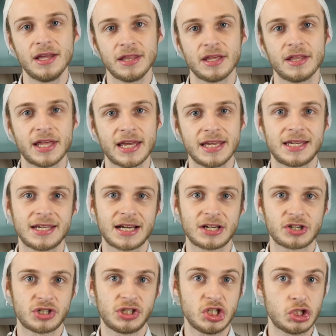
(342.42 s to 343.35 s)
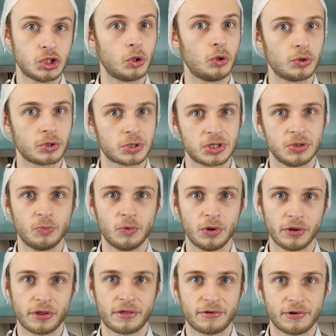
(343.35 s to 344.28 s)
that they can actually talk
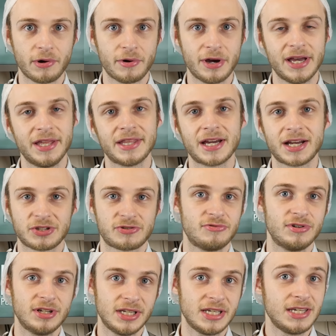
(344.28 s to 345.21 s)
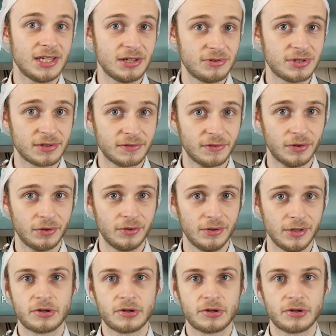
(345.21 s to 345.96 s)
someone through it, and that's really useful.